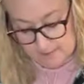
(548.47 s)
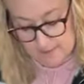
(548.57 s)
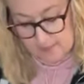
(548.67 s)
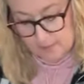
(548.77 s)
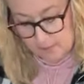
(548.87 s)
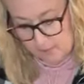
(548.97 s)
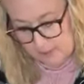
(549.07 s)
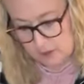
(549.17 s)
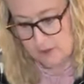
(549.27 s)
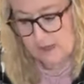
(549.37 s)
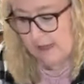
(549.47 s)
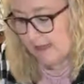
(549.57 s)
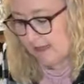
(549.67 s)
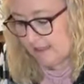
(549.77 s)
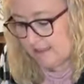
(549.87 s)
people with a rib injury
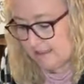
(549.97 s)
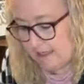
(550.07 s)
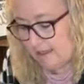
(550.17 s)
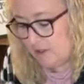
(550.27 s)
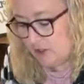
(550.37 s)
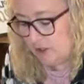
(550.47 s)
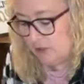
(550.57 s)
like this tend